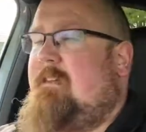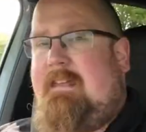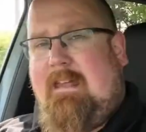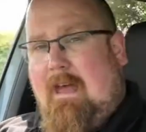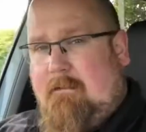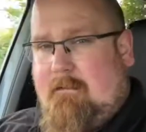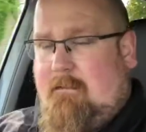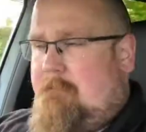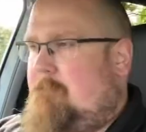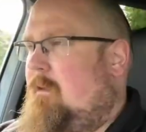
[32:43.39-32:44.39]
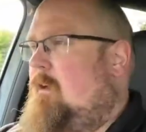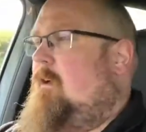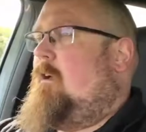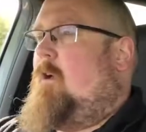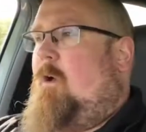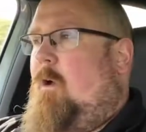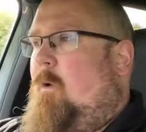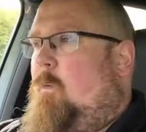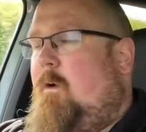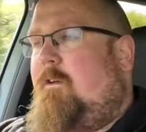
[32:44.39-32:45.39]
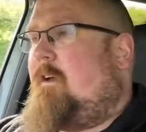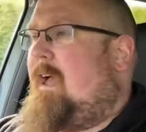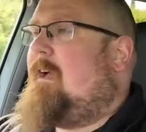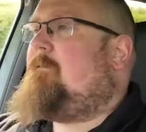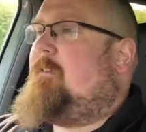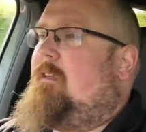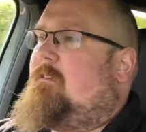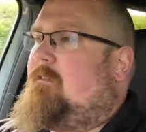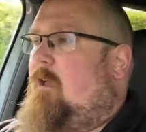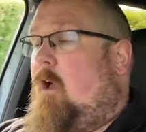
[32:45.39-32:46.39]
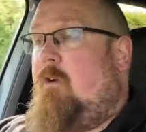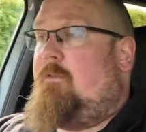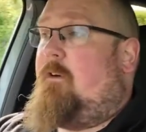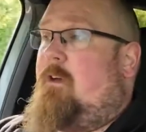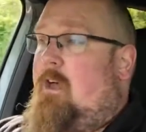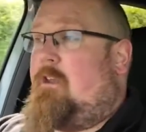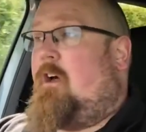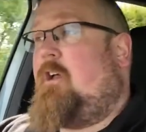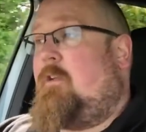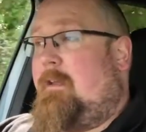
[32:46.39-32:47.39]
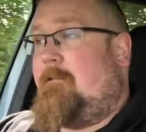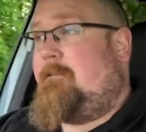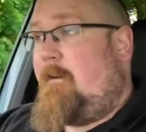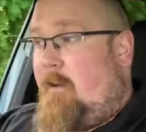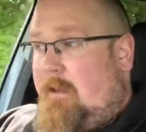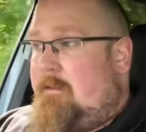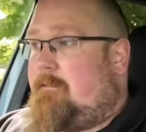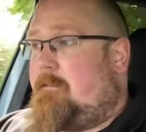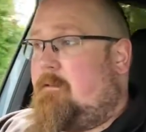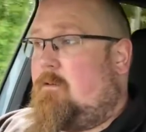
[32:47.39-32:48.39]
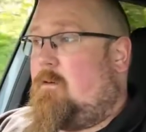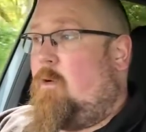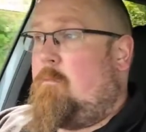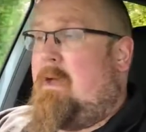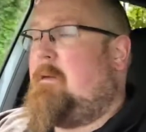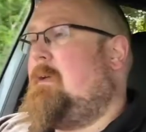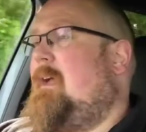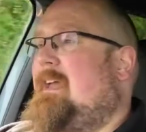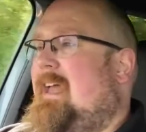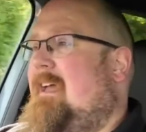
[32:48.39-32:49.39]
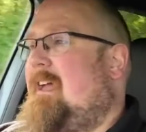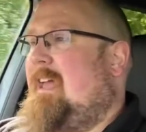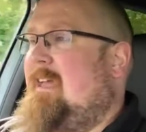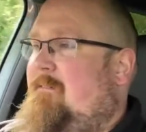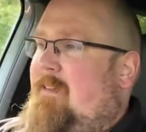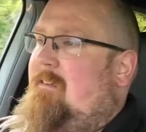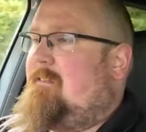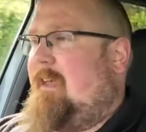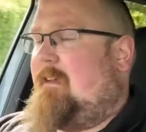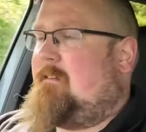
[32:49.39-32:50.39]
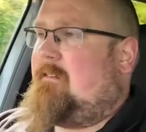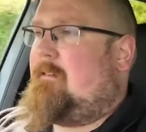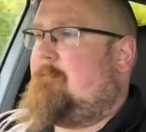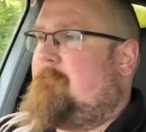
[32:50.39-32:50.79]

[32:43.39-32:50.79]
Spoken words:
Yes. Would I have this over an Ioniq 5 or maybe a Kia EV6?